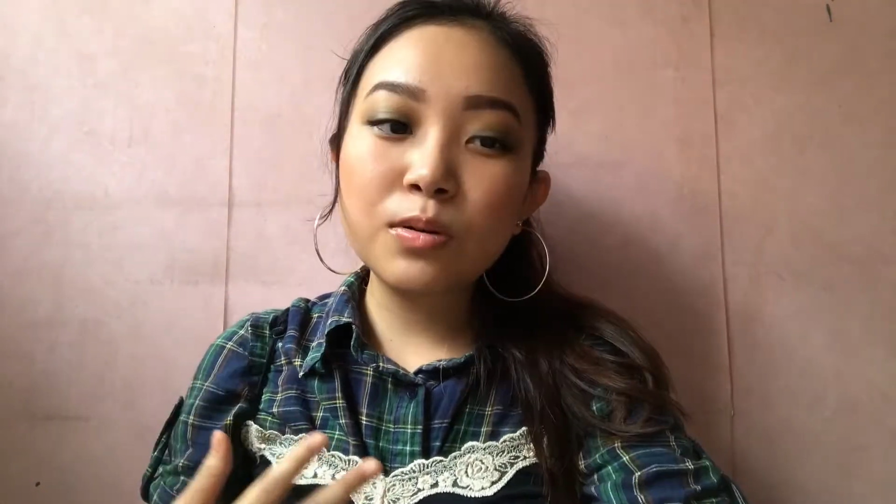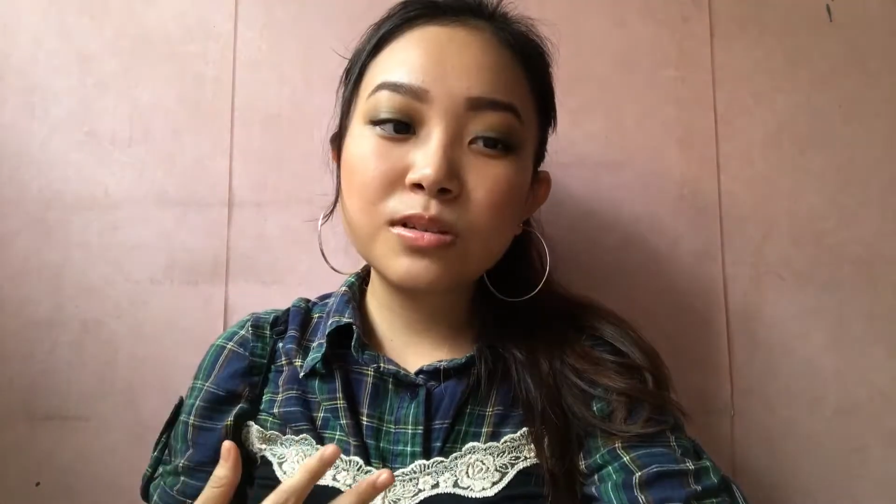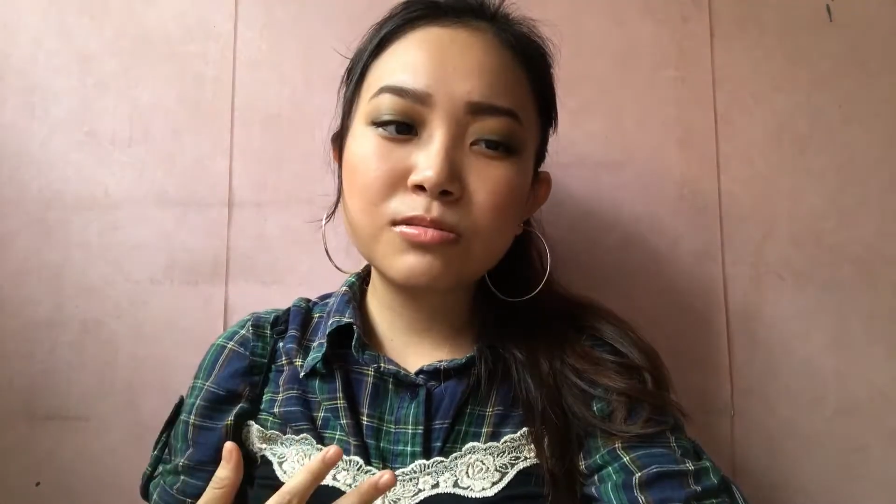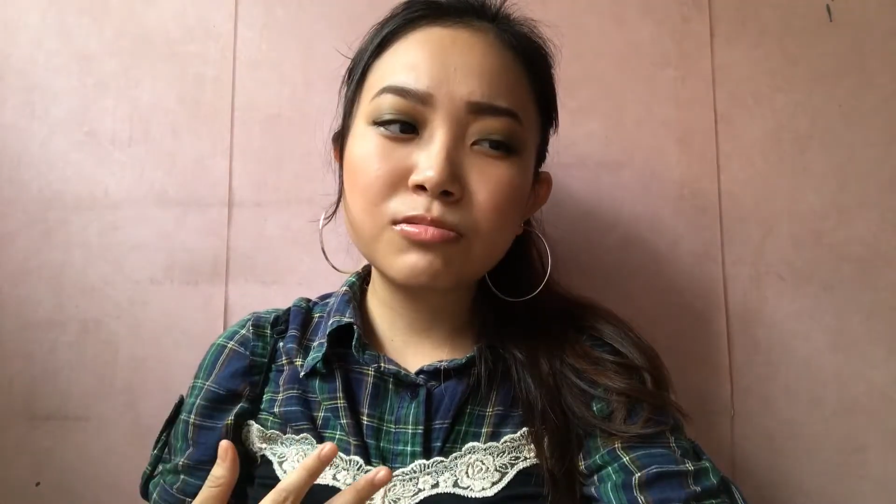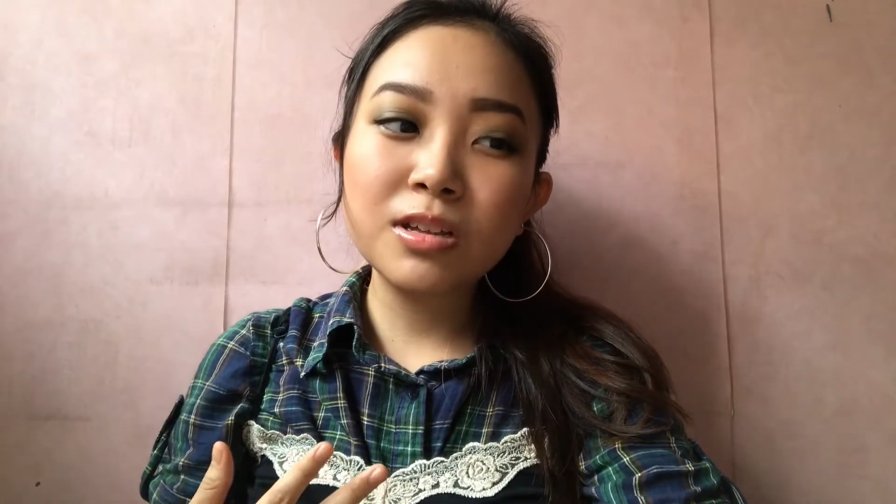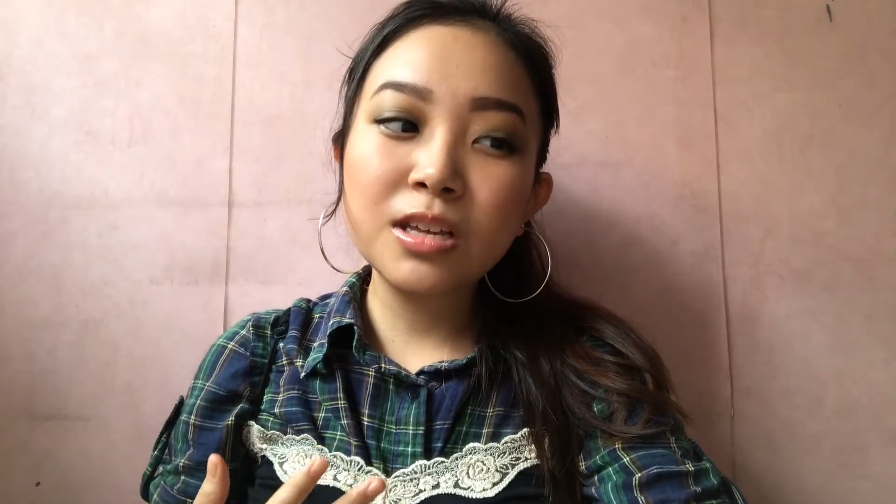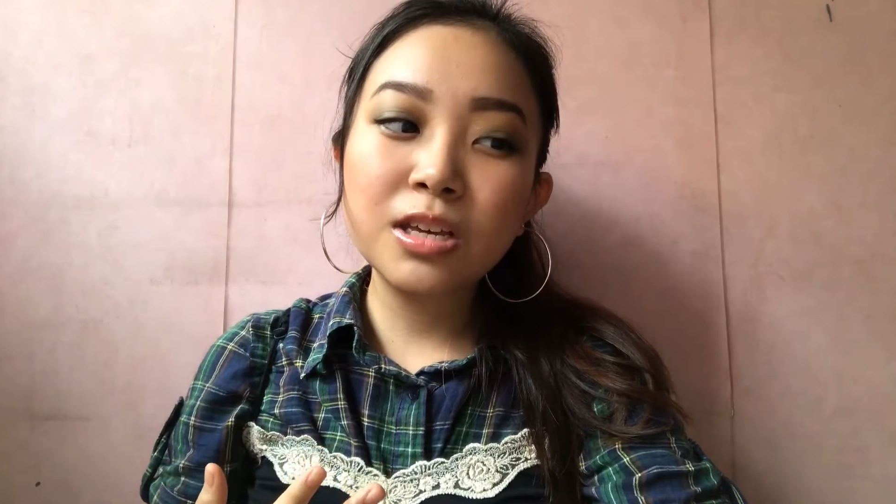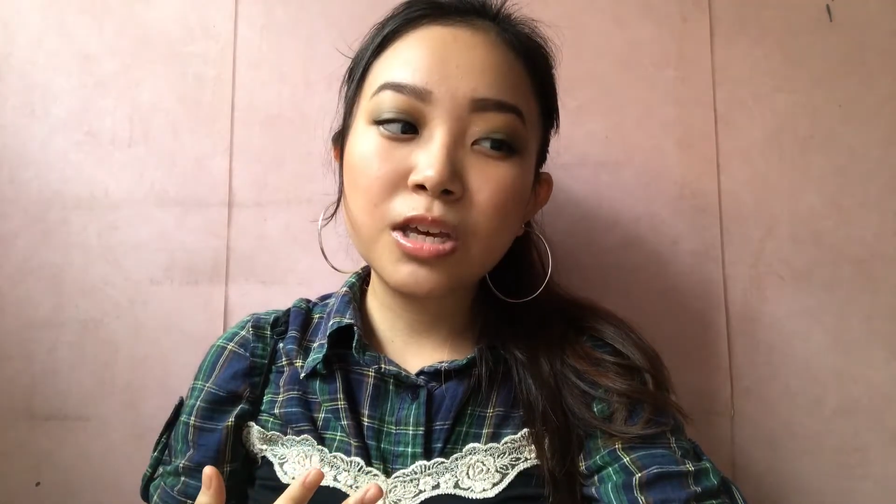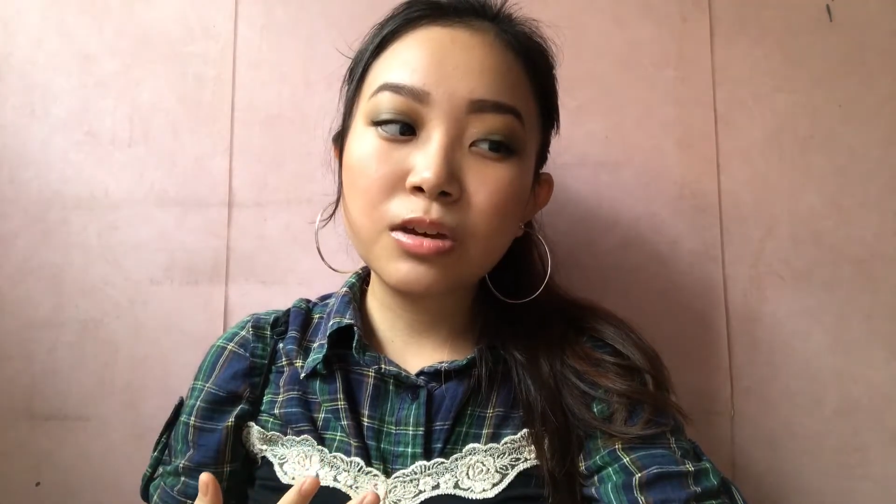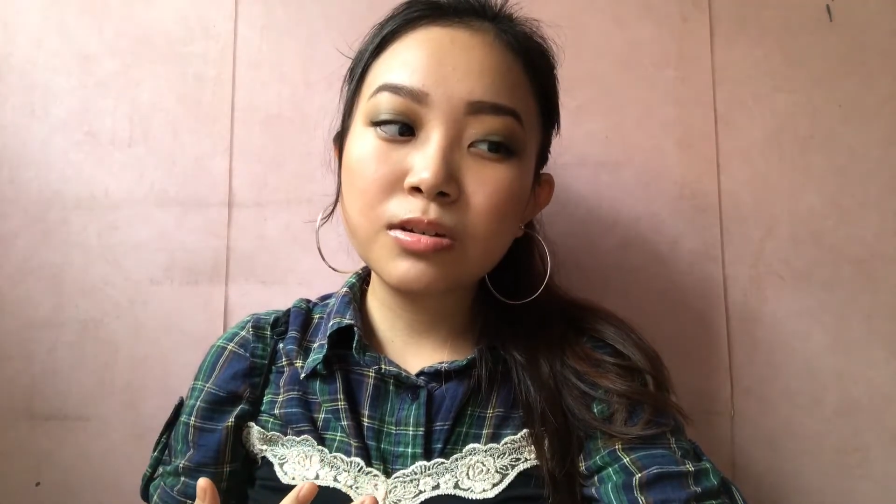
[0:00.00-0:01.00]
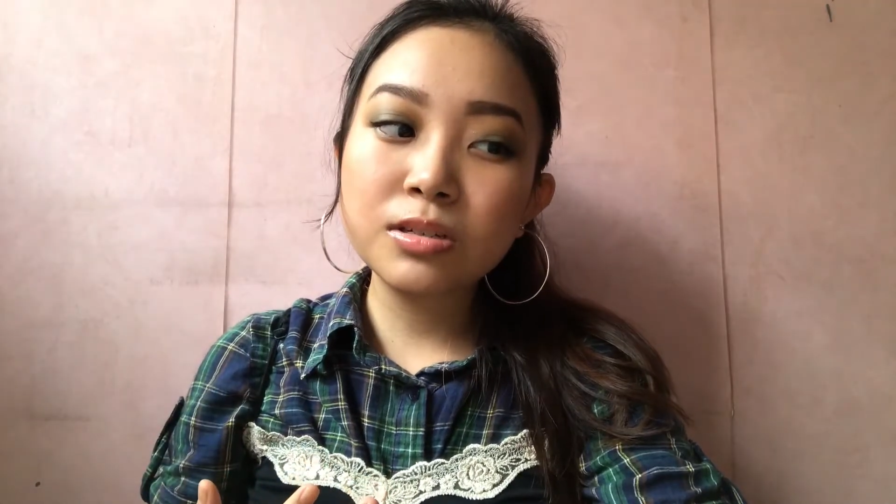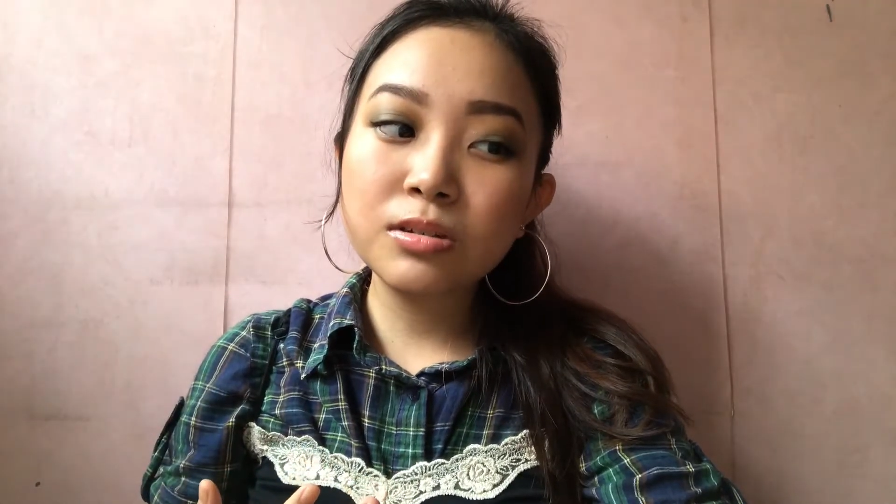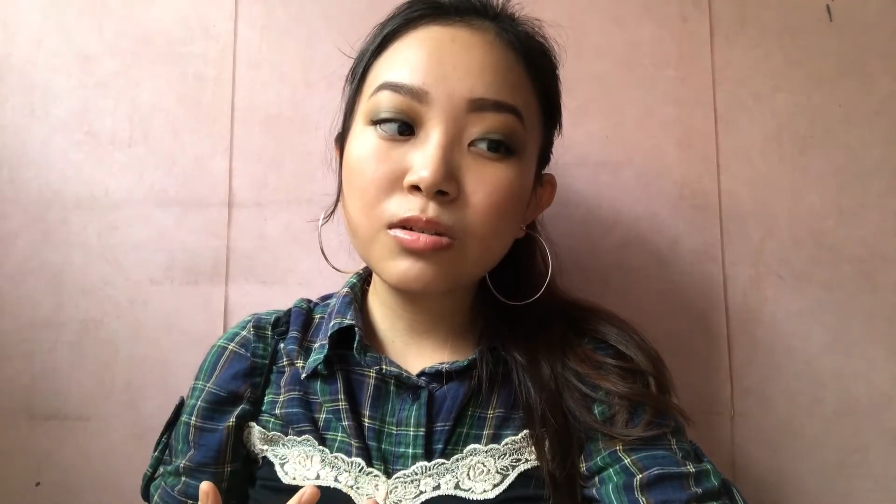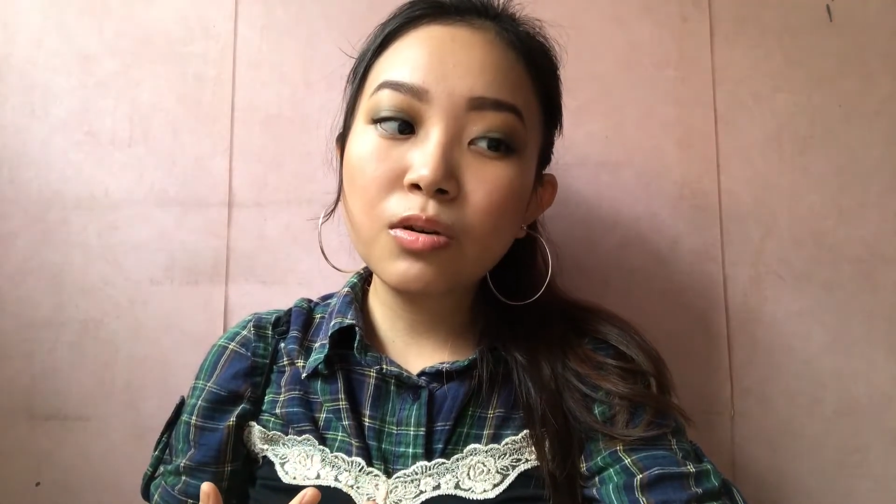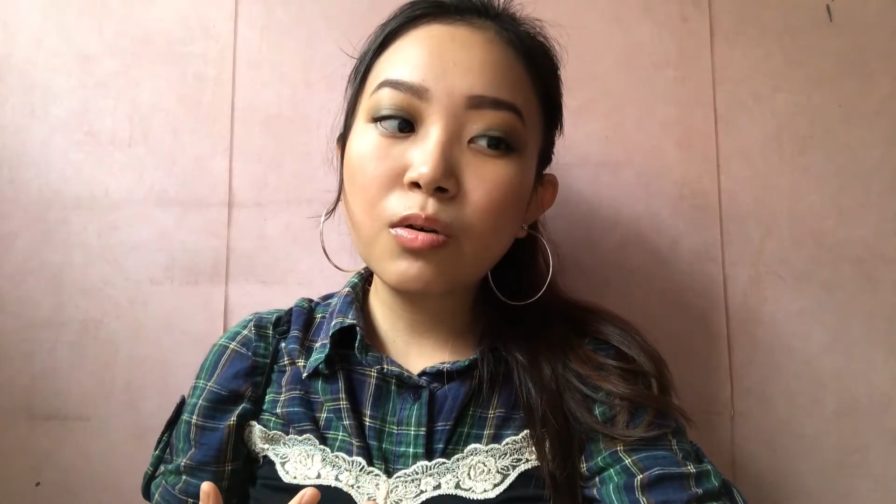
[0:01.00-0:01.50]
I was really curious
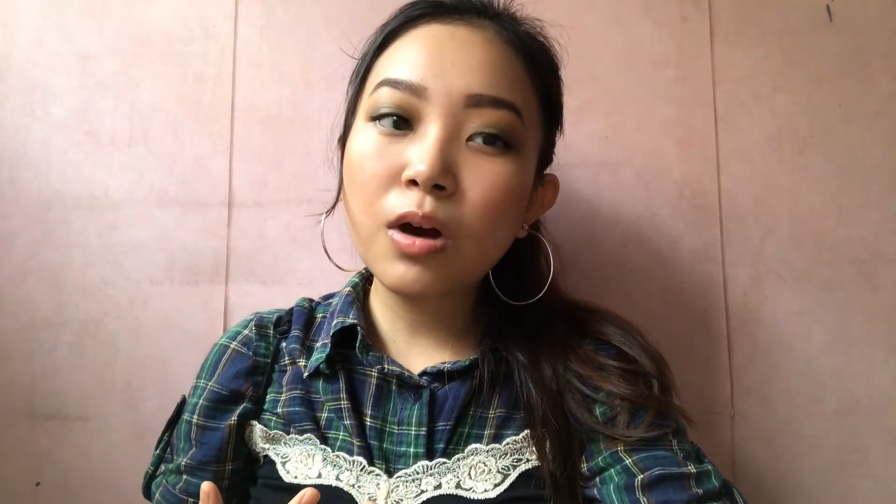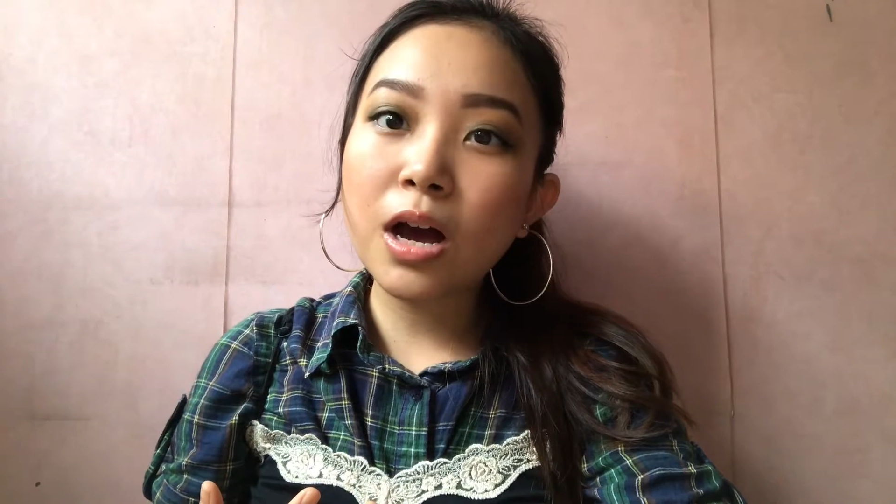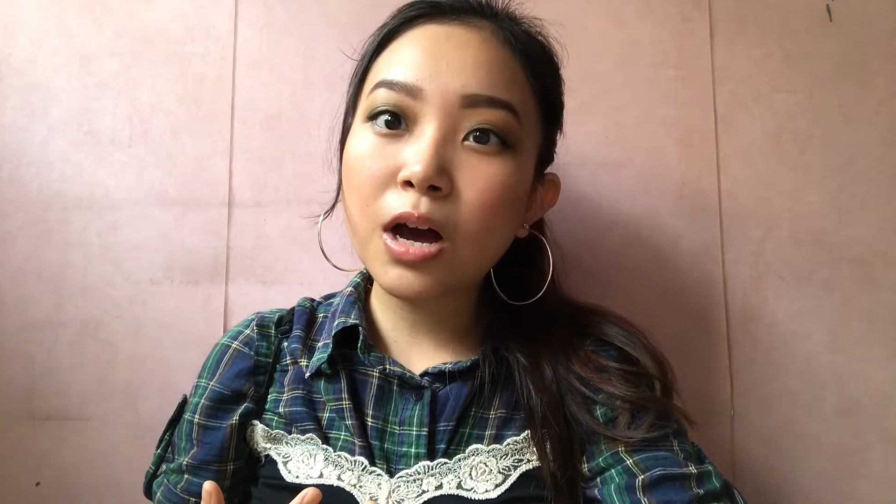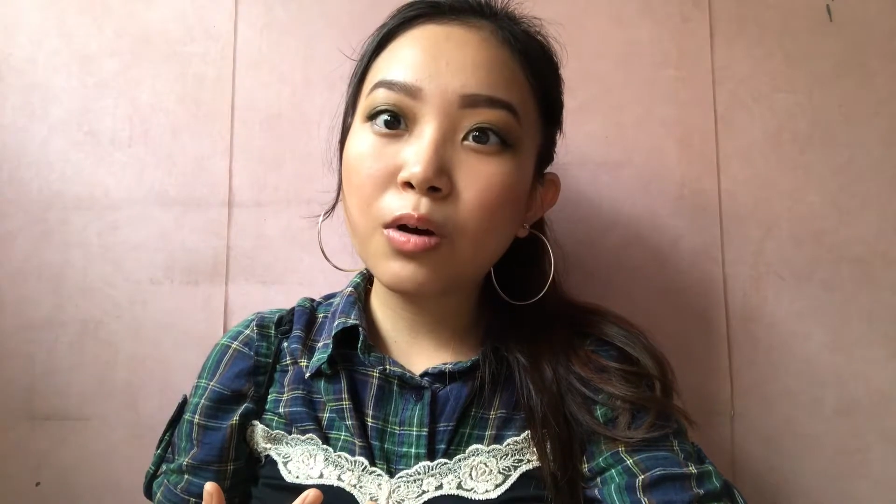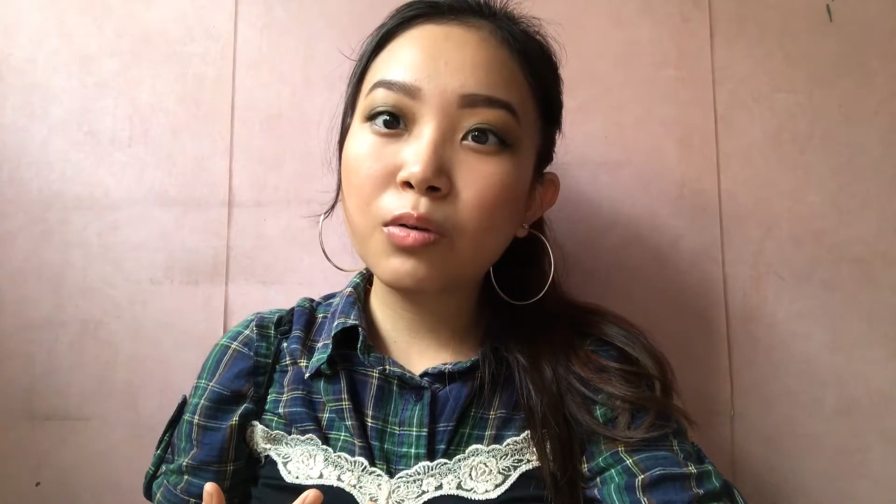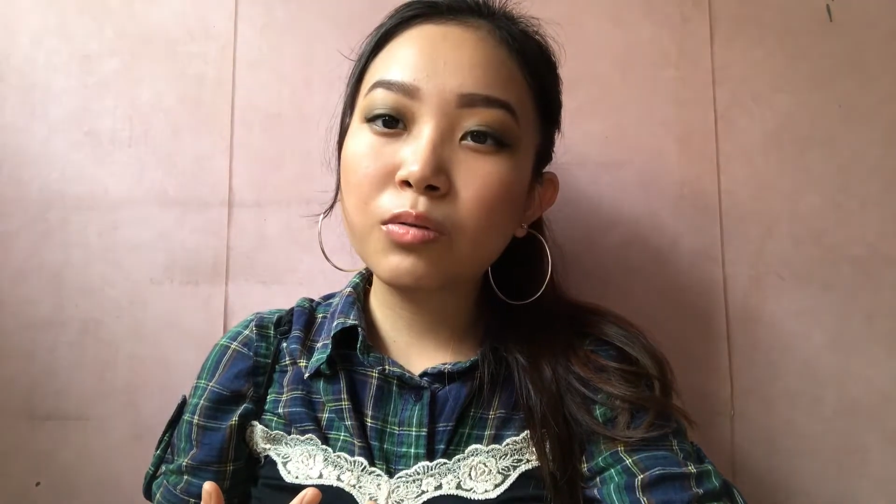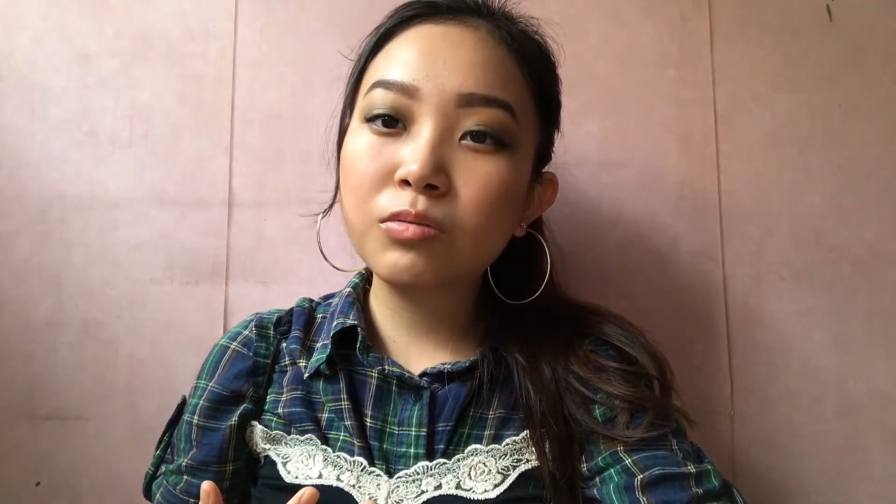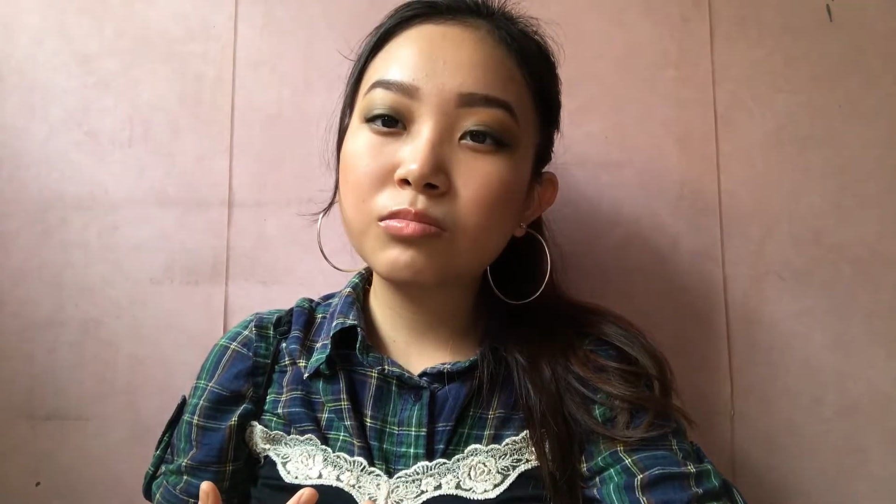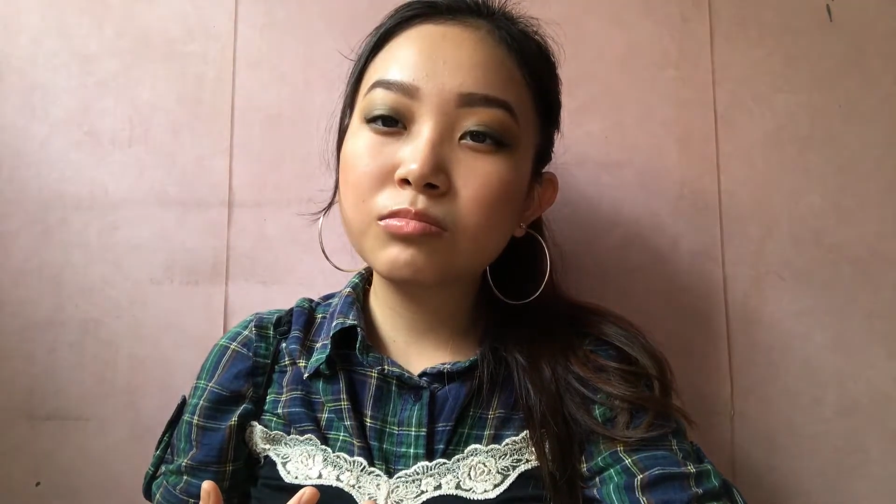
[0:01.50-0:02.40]
to know how